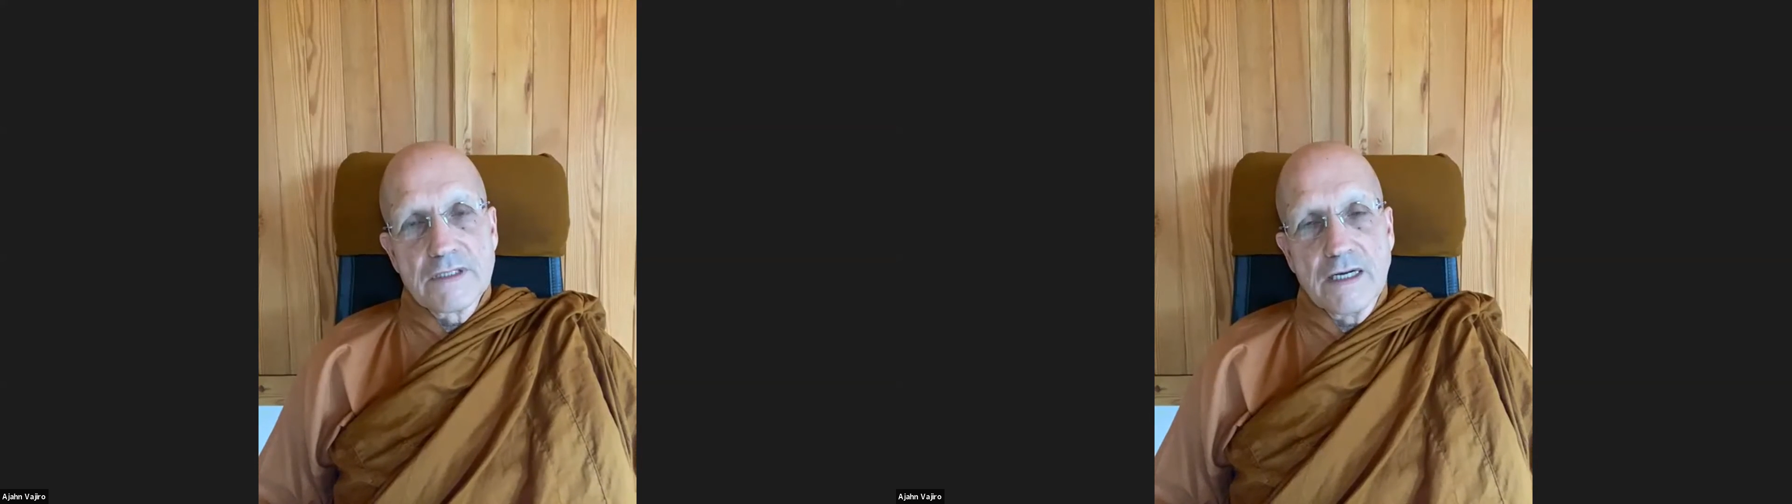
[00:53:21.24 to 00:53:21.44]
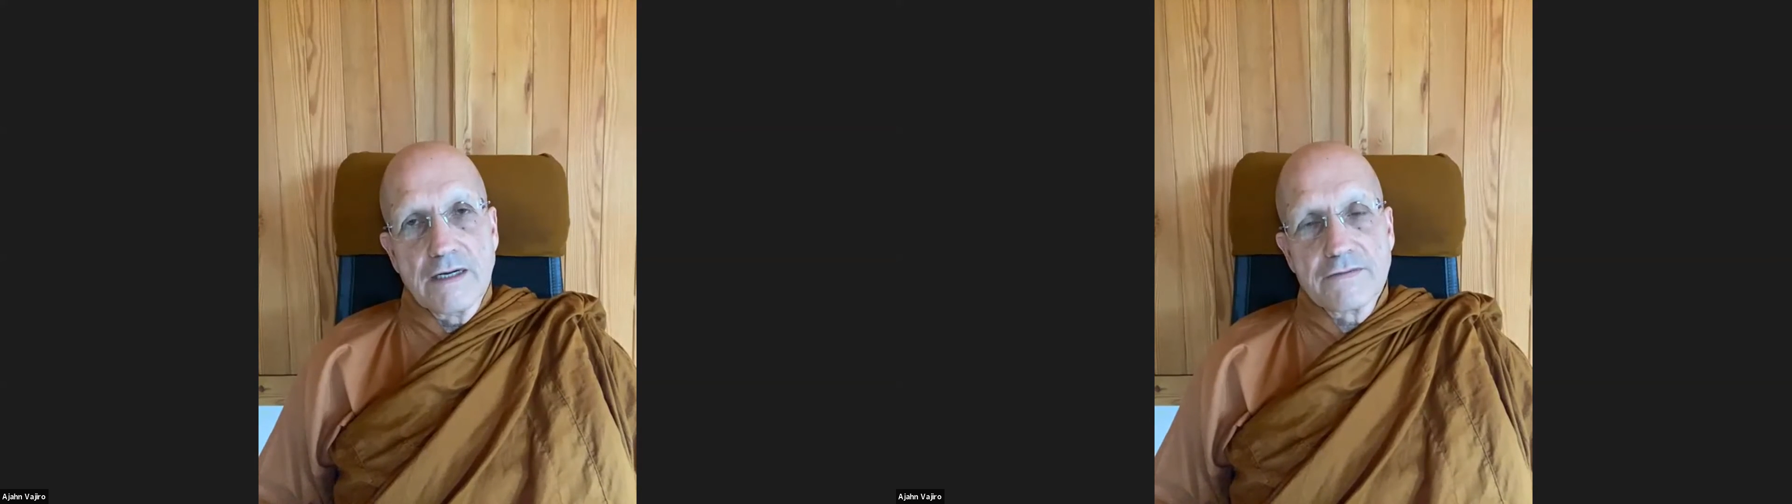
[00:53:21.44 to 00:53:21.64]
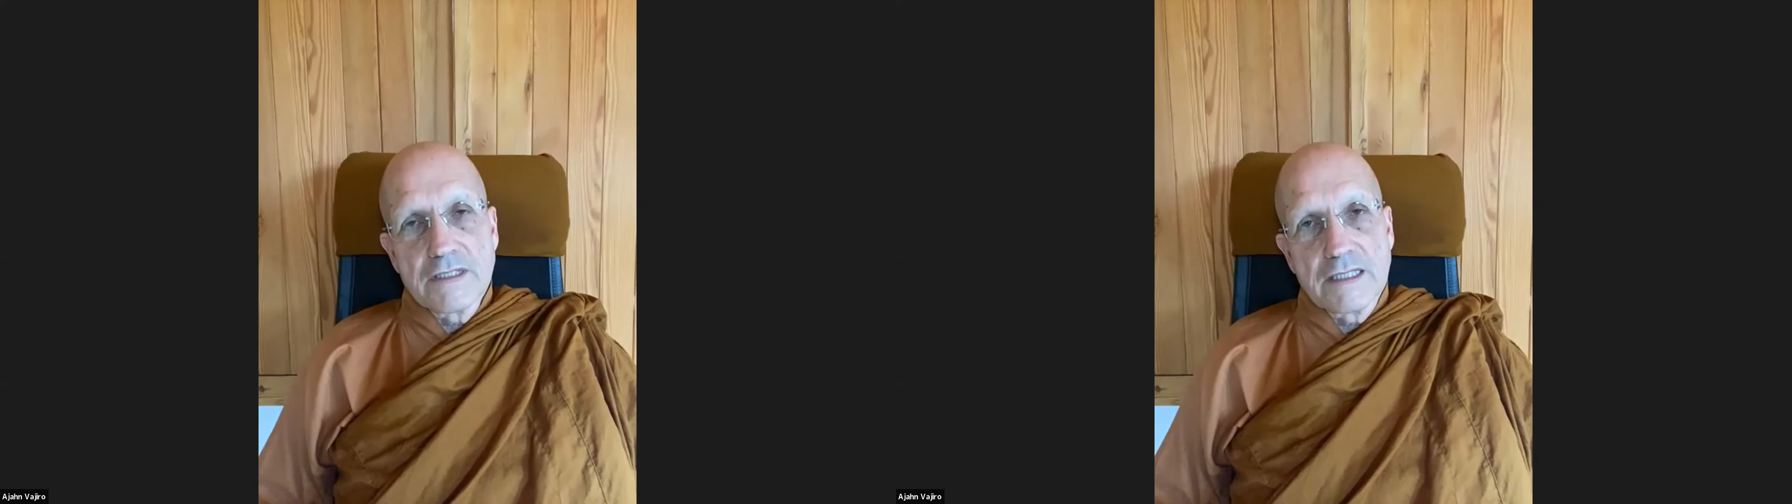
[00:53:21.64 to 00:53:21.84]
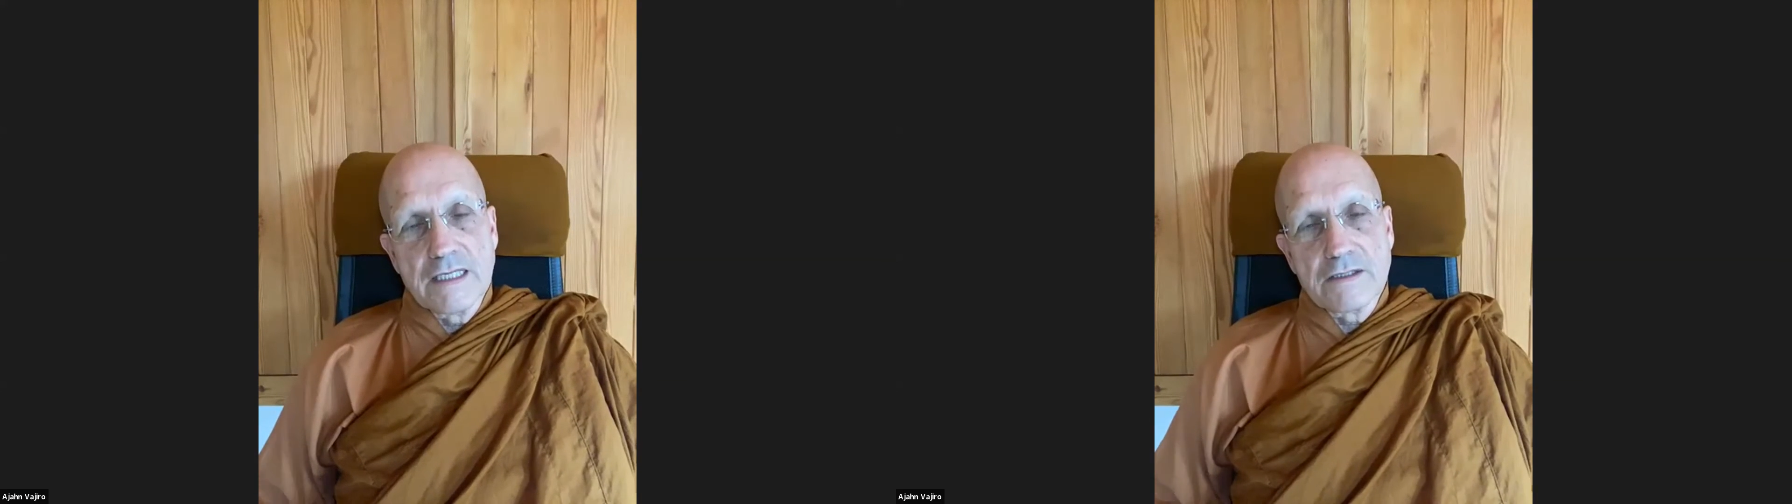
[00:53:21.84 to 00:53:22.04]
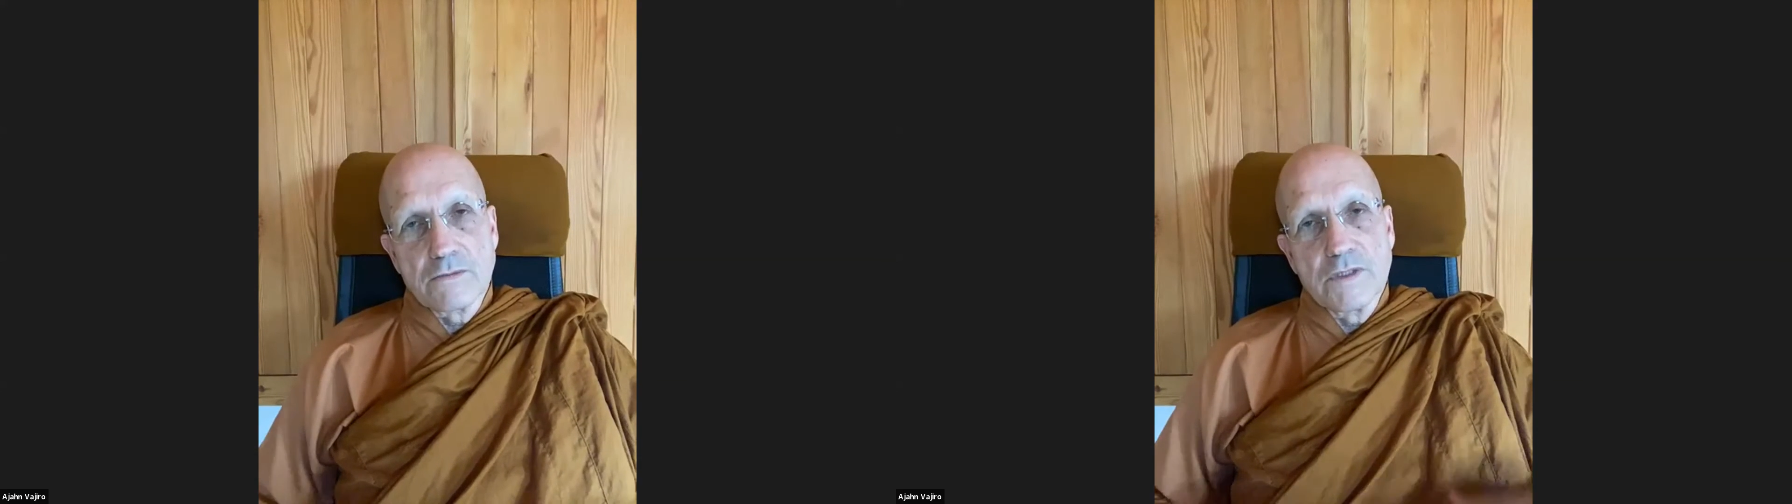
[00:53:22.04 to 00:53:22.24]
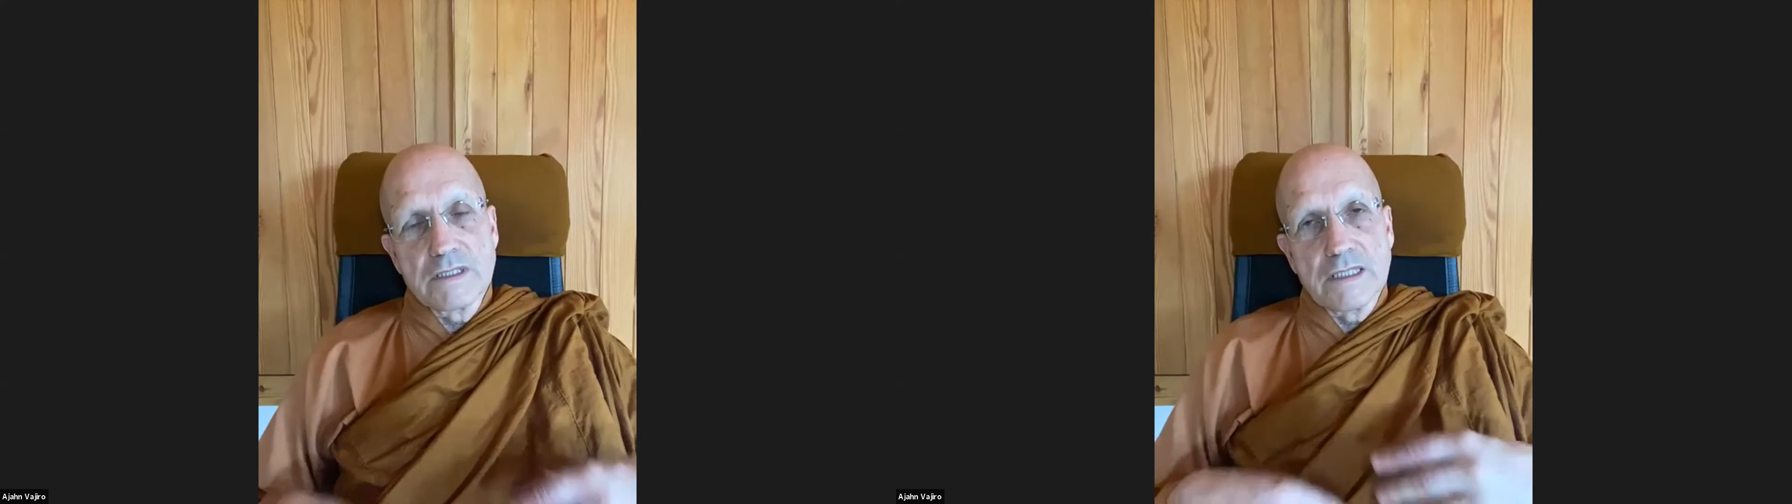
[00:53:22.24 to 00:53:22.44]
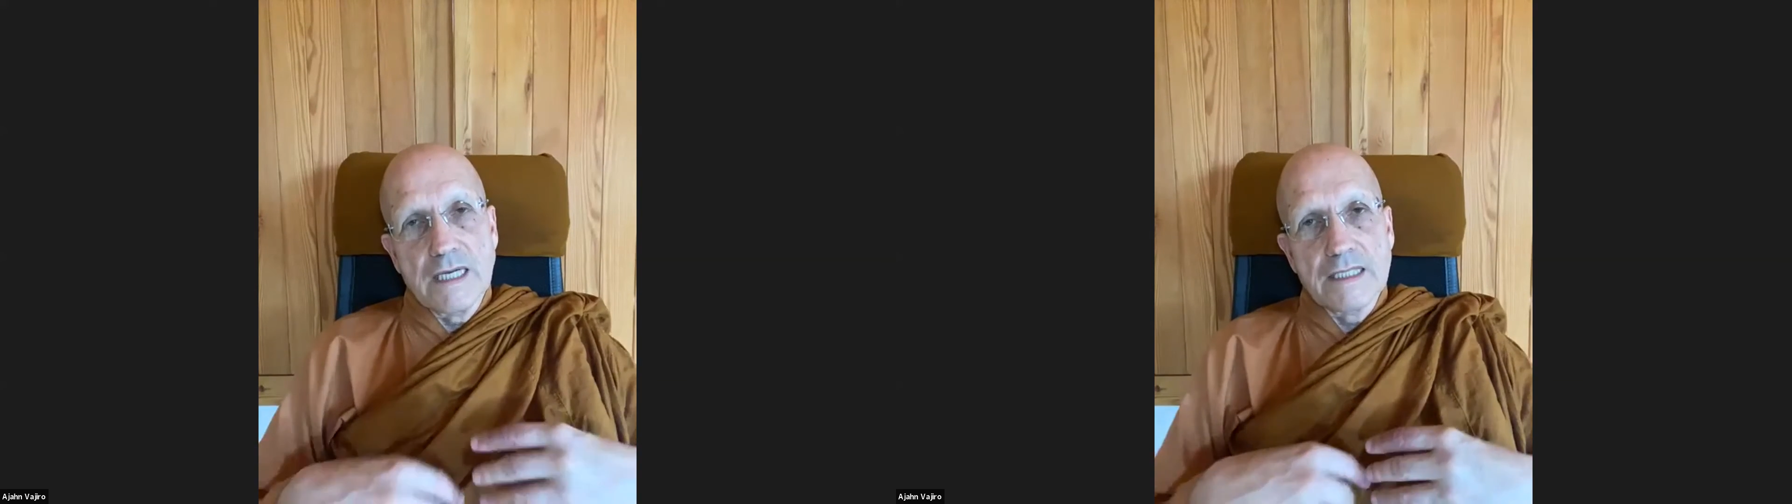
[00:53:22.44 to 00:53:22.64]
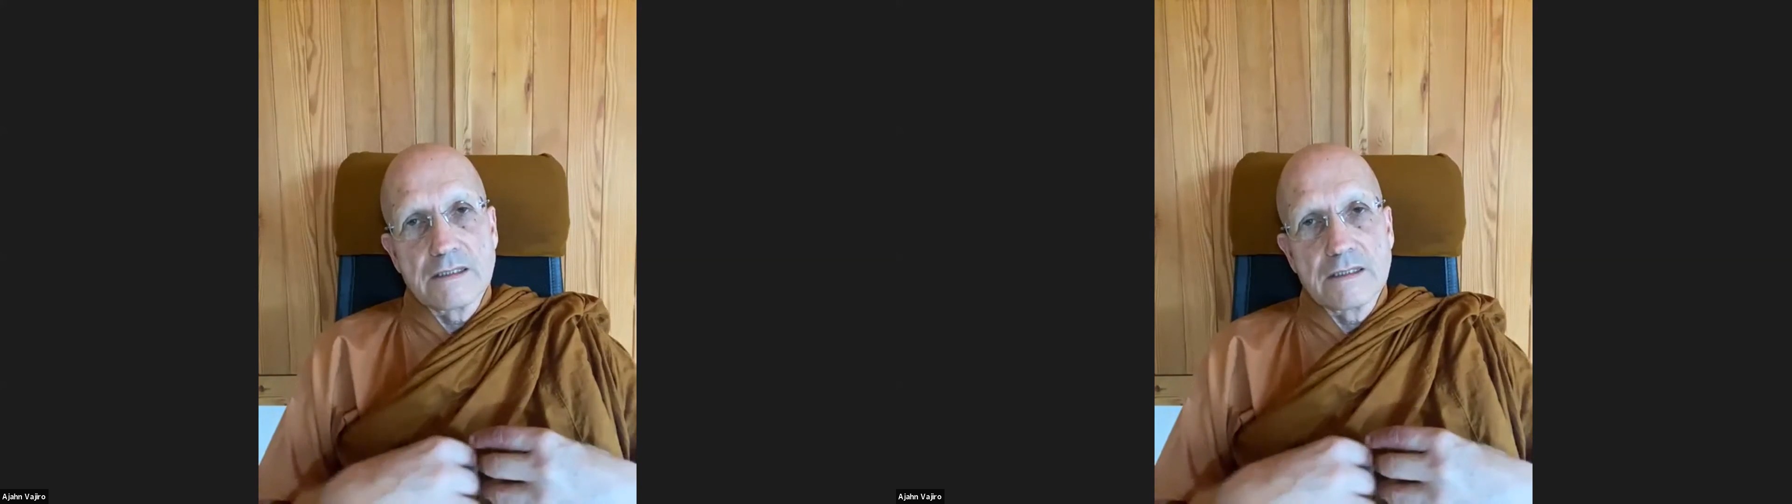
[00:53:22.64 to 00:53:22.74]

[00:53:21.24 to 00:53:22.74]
after that and with that,